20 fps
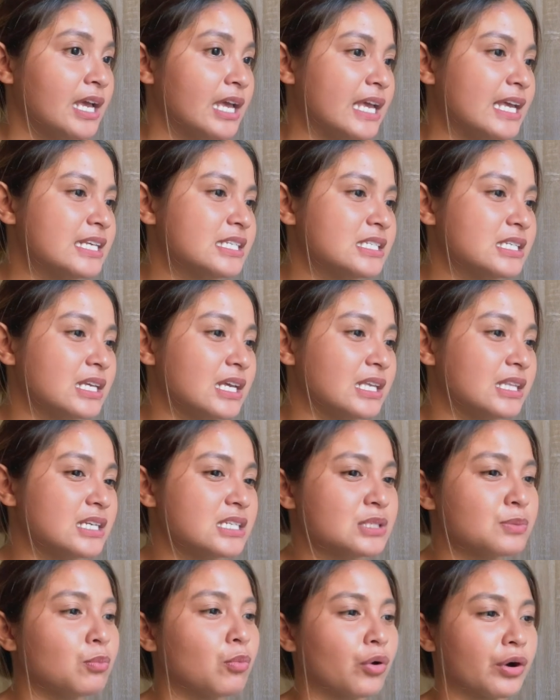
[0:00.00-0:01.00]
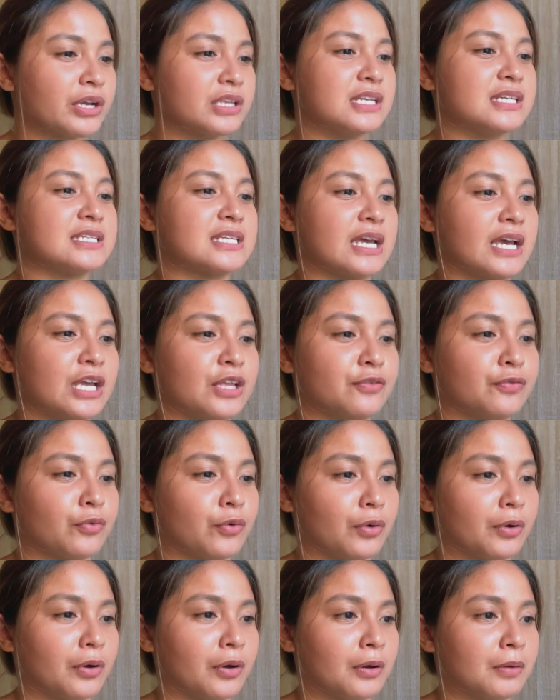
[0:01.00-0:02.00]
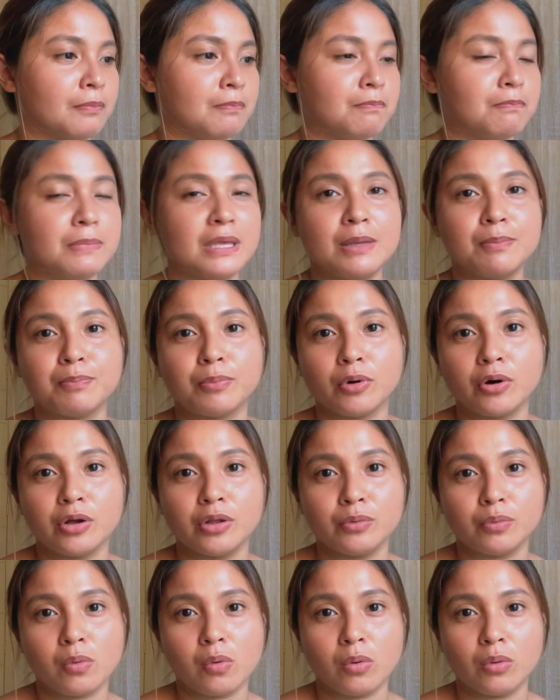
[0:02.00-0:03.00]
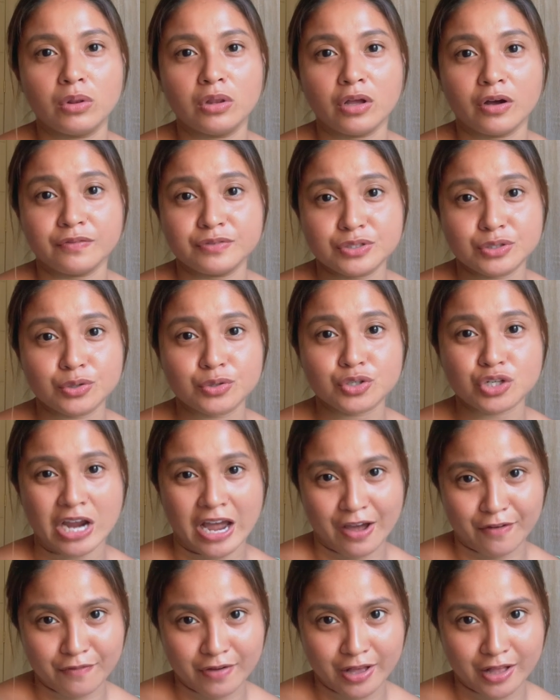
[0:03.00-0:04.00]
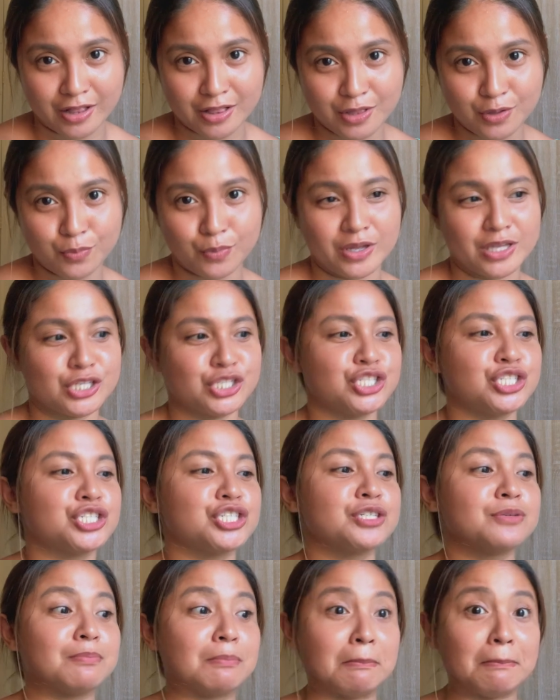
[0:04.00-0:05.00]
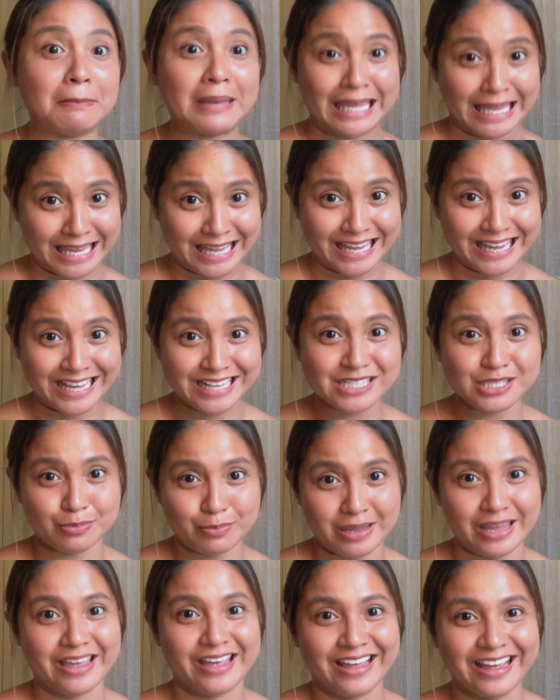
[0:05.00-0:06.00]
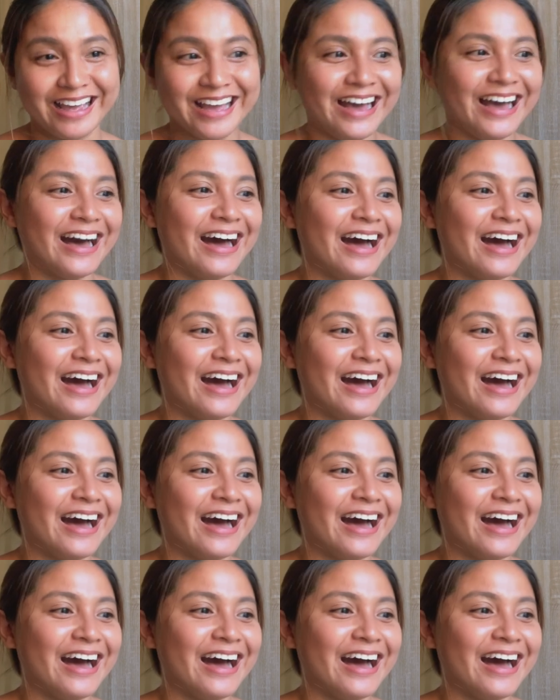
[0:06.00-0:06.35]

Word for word: it is more designed for people who loves to travel, which me, it's me.